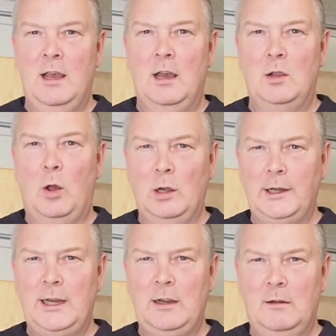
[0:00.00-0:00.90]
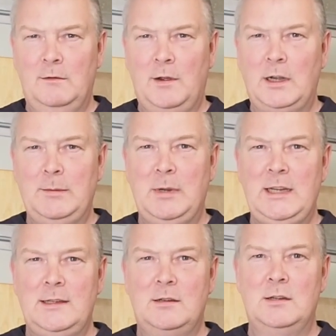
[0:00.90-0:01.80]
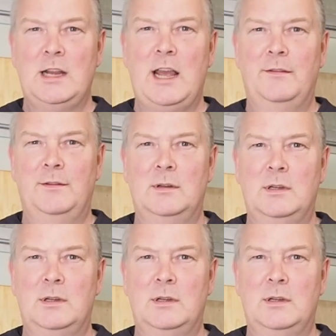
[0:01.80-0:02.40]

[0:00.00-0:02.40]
a colony of honeybees could have